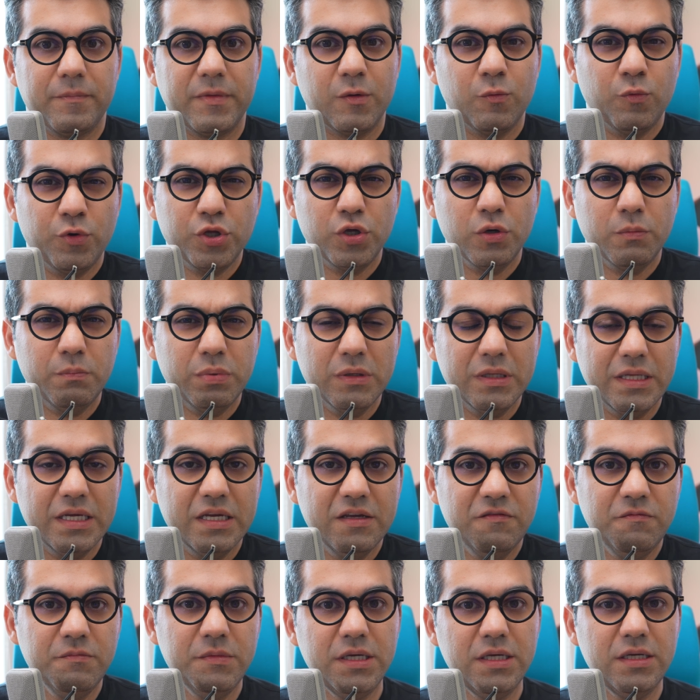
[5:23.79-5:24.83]
Will you
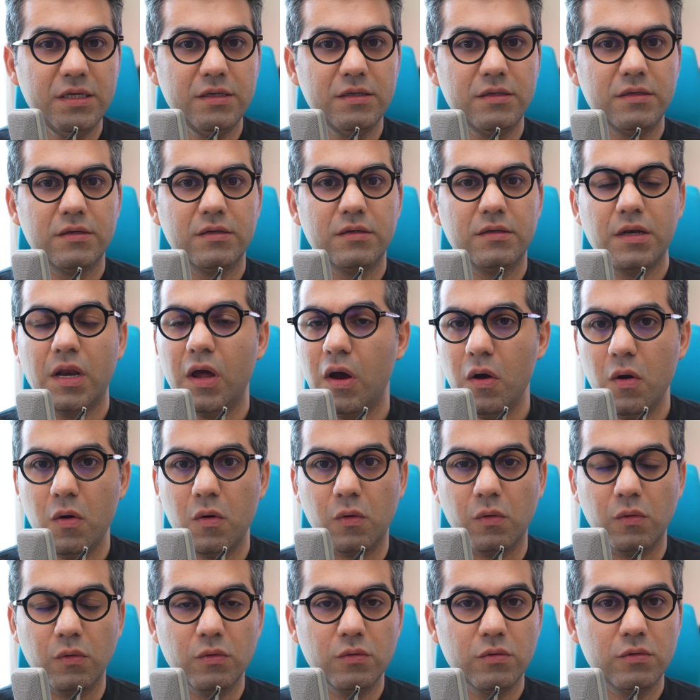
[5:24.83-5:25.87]
believe me?
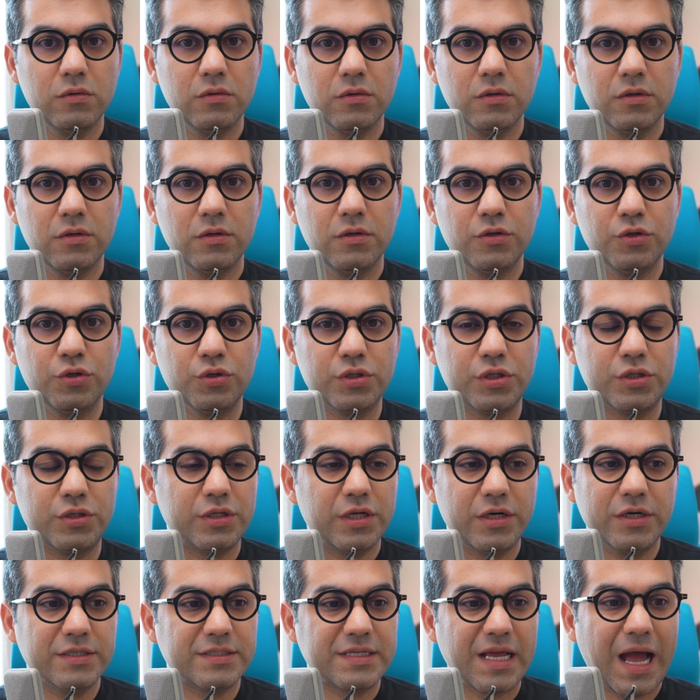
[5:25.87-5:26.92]
No.
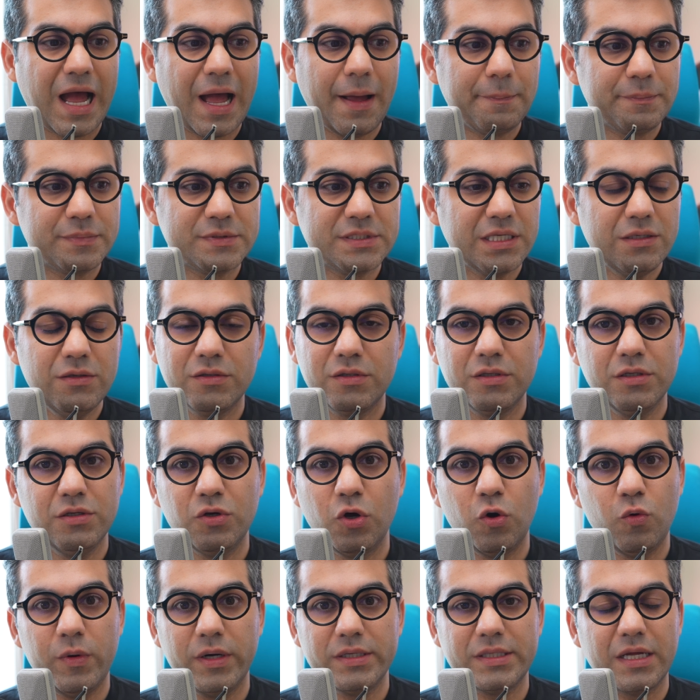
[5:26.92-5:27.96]
There is absolutely
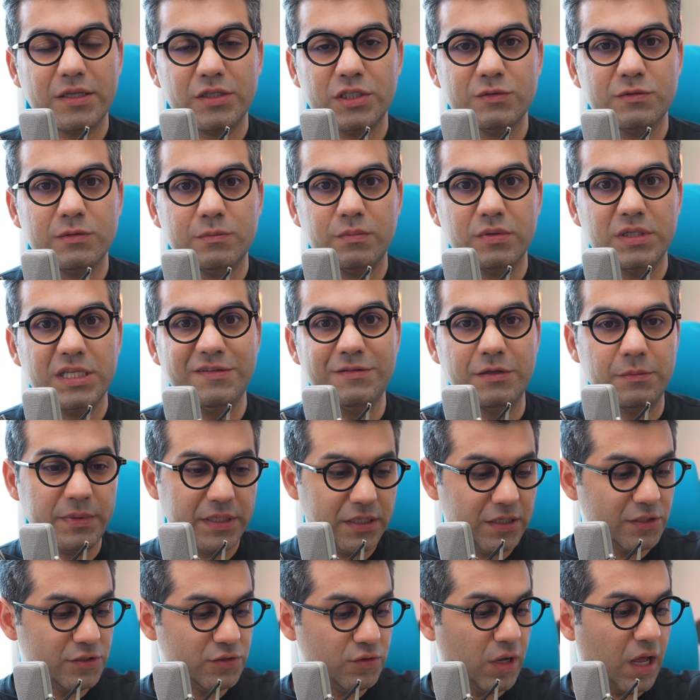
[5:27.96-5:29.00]
no way that you will believe me
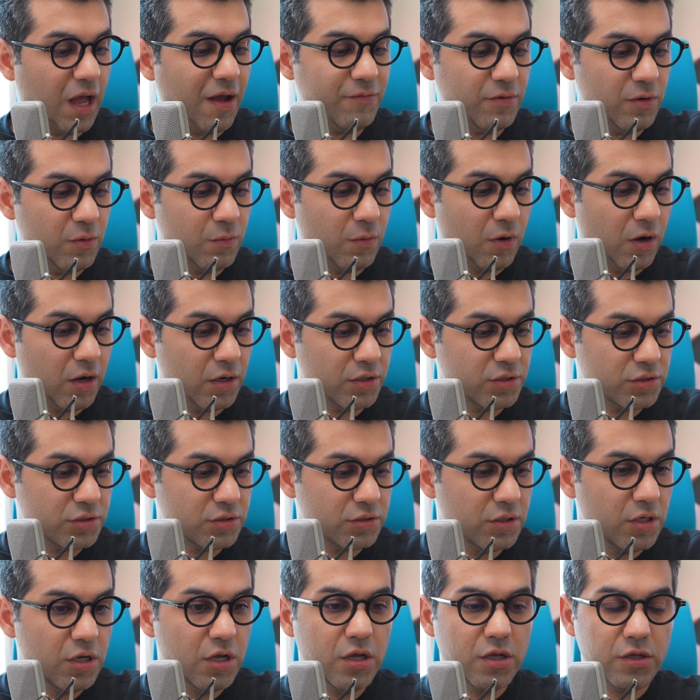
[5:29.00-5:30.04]
because you have your
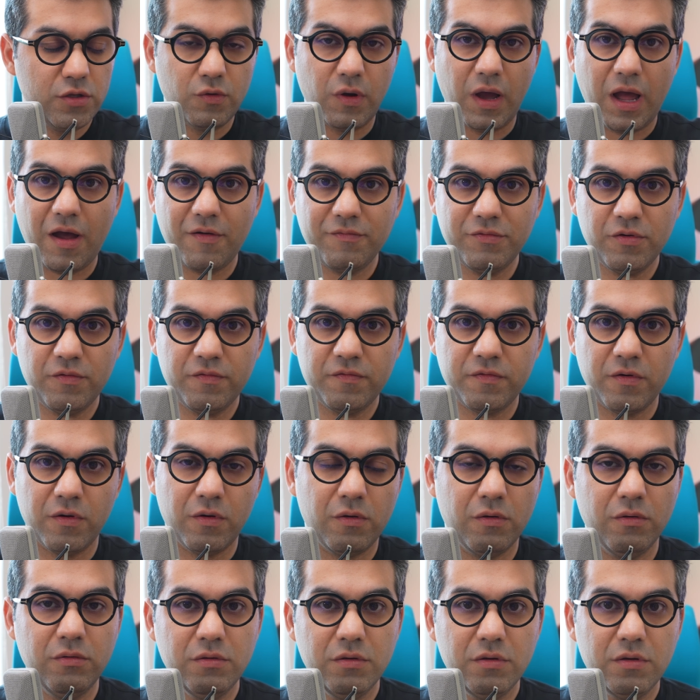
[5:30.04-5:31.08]
watch, you have your
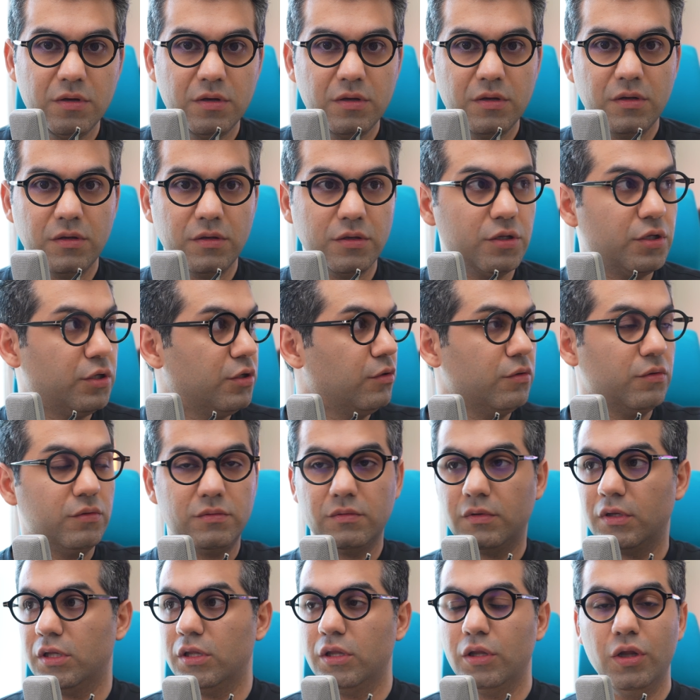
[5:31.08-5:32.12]
phone, you
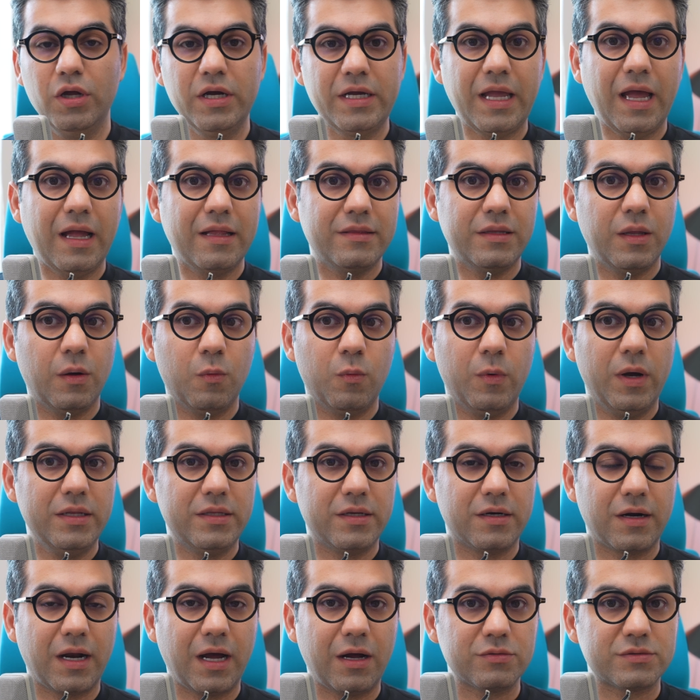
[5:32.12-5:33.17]
look at the
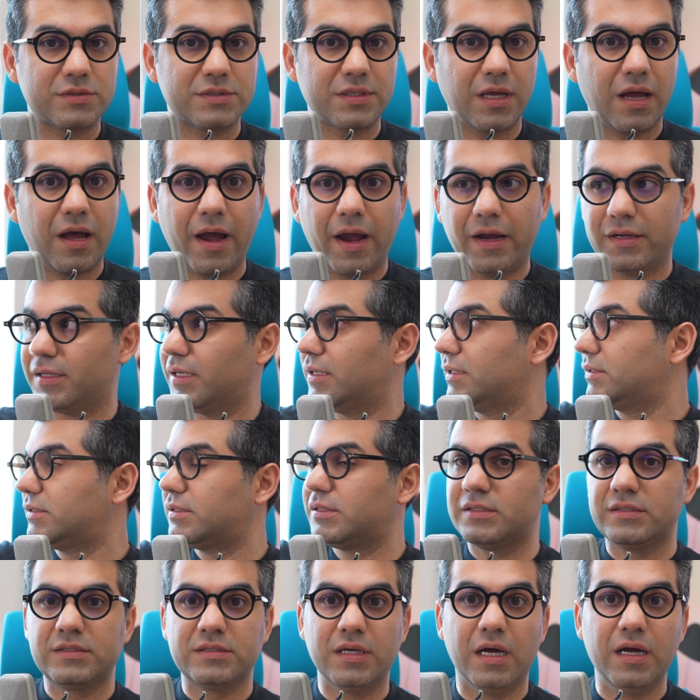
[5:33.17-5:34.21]
weather outside, it's
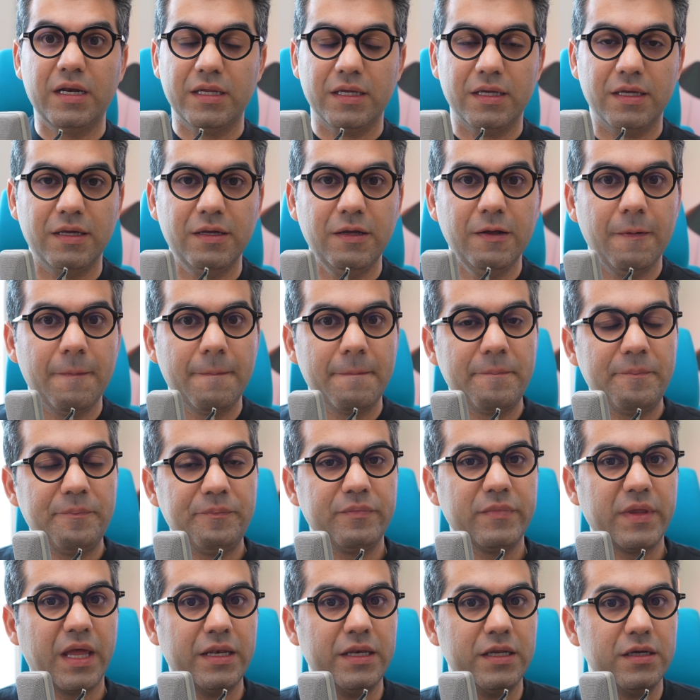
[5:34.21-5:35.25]
sunny,
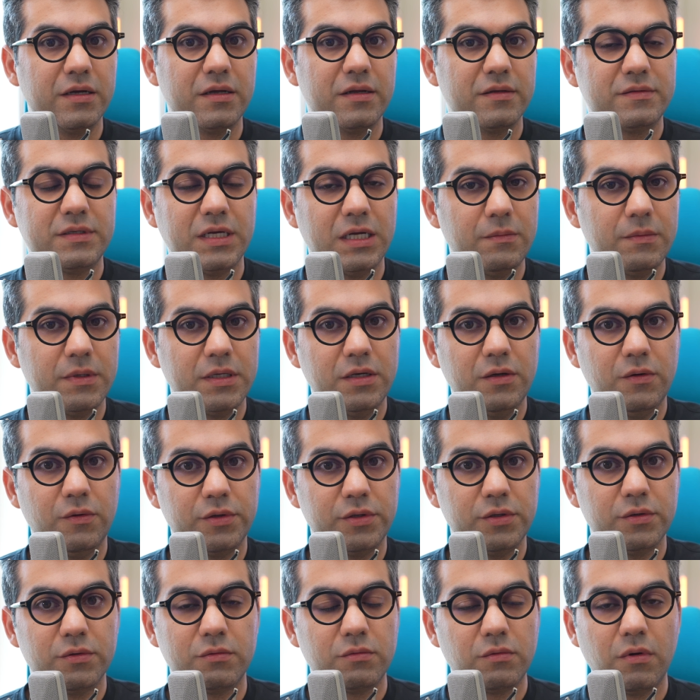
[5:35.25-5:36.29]
and you're going to tell me, "No,
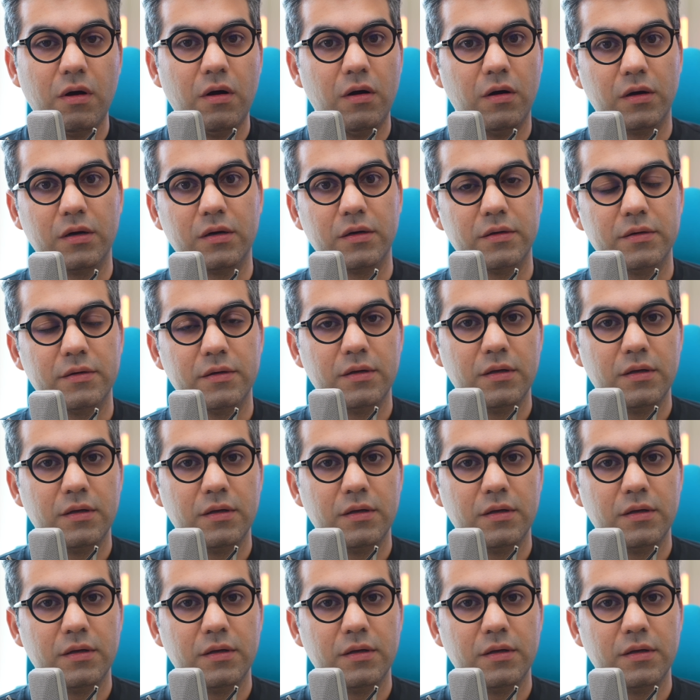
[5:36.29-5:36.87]
you're wrong."